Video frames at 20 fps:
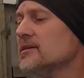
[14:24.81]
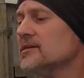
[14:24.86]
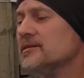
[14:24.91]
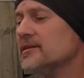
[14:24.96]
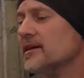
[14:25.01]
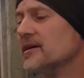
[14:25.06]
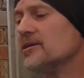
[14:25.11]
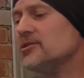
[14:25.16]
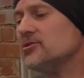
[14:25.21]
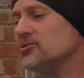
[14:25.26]

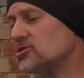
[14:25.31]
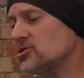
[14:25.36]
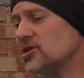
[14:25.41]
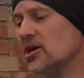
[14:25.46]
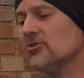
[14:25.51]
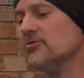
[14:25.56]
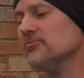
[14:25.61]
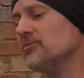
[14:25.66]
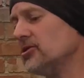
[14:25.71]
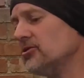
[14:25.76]
Thank you
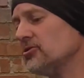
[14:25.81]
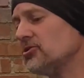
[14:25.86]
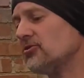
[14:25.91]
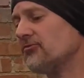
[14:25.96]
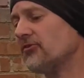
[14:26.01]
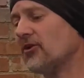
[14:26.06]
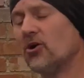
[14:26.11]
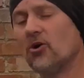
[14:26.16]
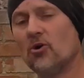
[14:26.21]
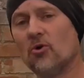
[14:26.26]
so much
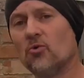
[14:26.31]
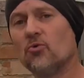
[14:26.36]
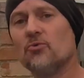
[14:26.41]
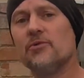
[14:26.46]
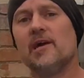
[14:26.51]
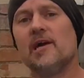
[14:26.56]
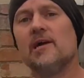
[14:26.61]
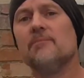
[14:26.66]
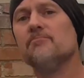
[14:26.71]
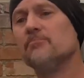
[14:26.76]
for all
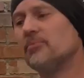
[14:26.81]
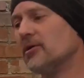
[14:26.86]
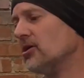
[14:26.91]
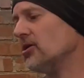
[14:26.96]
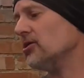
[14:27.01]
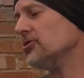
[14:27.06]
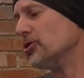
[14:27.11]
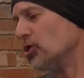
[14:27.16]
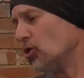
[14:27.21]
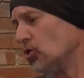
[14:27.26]
the
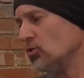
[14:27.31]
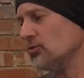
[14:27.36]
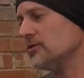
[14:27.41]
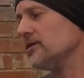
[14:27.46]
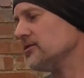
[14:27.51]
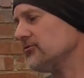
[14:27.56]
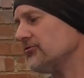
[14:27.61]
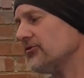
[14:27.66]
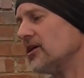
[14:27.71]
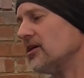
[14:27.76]
input and all
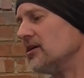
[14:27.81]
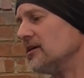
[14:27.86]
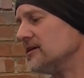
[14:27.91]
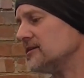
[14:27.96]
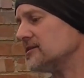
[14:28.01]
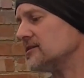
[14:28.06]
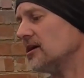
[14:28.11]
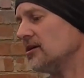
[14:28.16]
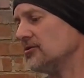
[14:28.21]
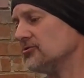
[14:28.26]
the
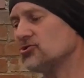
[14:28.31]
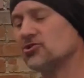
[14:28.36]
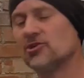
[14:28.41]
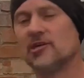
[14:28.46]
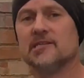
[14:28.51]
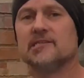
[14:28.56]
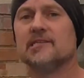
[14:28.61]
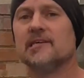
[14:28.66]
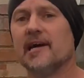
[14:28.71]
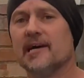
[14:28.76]
advice on
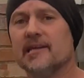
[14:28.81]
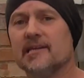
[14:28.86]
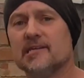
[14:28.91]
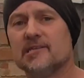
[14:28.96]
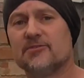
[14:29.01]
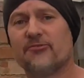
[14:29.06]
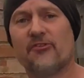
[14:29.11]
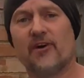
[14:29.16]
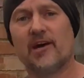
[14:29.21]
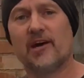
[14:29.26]
trying to get
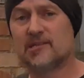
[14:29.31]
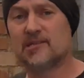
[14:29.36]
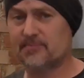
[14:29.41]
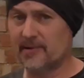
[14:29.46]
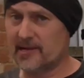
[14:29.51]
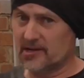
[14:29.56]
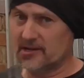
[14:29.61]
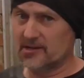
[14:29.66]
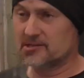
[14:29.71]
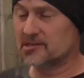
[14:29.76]
this fixed,
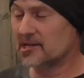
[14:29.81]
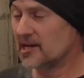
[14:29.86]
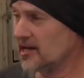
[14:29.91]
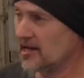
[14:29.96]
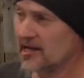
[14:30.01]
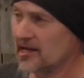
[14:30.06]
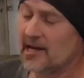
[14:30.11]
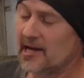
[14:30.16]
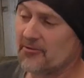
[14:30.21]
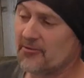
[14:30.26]
because
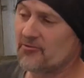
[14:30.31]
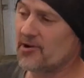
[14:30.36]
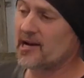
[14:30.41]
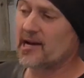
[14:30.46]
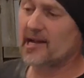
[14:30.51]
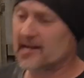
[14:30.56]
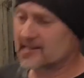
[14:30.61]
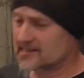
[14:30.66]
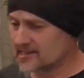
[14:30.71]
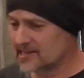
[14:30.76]
it
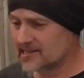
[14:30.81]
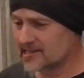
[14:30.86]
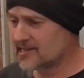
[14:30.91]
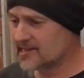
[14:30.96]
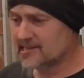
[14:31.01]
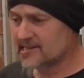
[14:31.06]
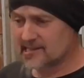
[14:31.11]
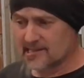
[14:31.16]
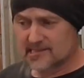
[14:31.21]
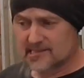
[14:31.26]
really has.
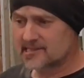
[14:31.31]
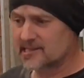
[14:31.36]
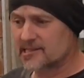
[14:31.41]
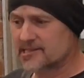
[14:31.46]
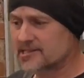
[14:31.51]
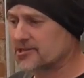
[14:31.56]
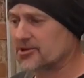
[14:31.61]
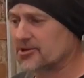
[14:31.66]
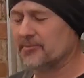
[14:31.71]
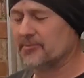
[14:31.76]
This
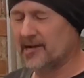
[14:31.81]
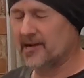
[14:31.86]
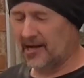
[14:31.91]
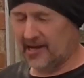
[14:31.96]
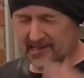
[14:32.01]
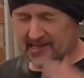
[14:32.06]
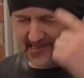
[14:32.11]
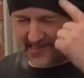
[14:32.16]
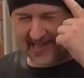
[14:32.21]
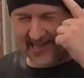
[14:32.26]
thing's took me
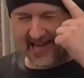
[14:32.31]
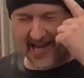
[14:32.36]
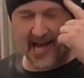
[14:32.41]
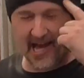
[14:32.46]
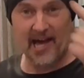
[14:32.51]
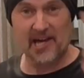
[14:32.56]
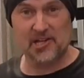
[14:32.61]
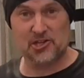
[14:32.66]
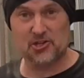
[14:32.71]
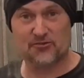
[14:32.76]
like to the
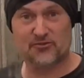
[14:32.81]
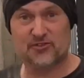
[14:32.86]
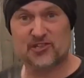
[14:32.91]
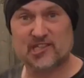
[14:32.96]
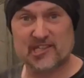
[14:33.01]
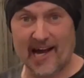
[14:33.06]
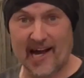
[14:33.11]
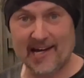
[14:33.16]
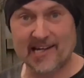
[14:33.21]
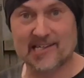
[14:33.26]
edge of
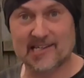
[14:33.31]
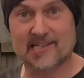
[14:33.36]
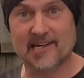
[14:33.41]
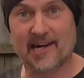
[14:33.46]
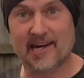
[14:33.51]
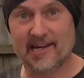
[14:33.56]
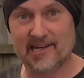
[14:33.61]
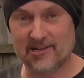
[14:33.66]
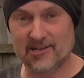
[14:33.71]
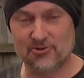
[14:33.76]
sanity.
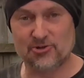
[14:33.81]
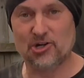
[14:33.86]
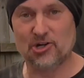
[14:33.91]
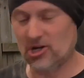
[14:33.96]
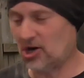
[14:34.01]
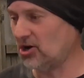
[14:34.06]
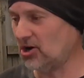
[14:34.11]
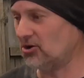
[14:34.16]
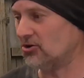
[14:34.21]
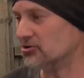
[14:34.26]
Good
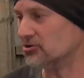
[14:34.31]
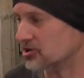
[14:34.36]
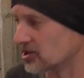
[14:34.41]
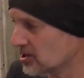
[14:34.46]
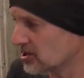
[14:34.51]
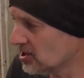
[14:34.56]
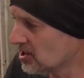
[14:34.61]
Lord.